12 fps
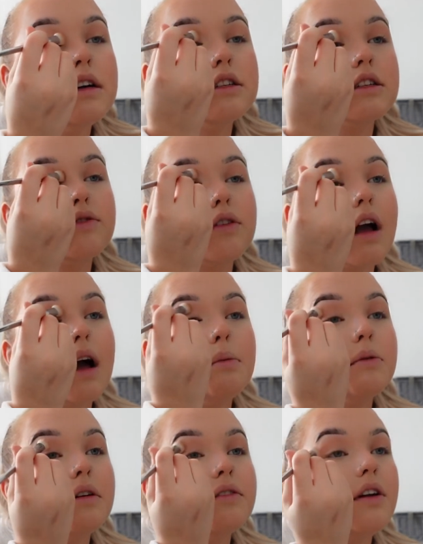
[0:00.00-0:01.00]
just for a
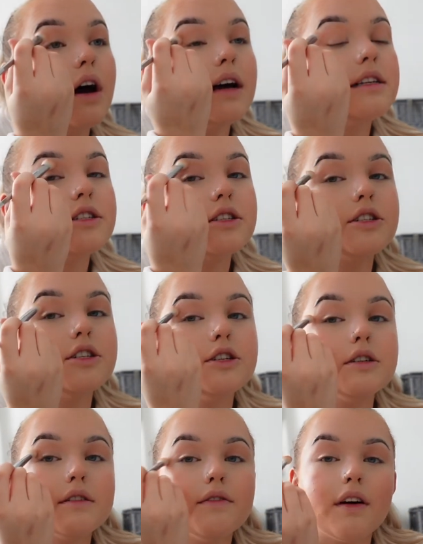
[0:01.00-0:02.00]
couple of nights, just to
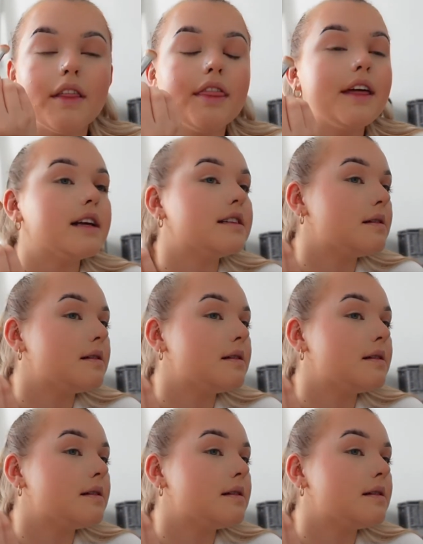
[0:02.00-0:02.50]
do some fun things.